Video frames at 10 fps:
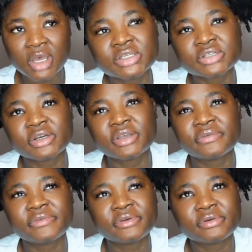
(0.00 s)
So
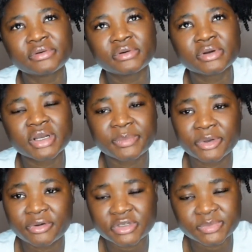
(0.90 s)
if you come
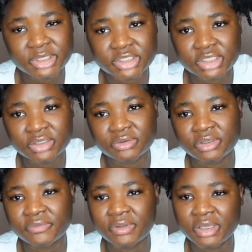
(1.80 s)
across my channel,
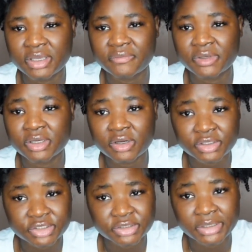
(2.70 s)
if you have any
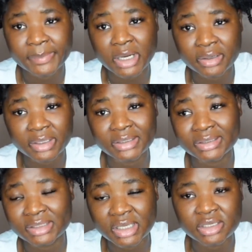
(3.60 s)
question about
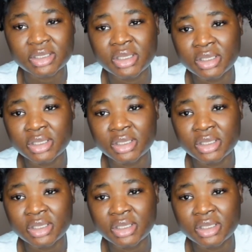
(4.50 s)
anything,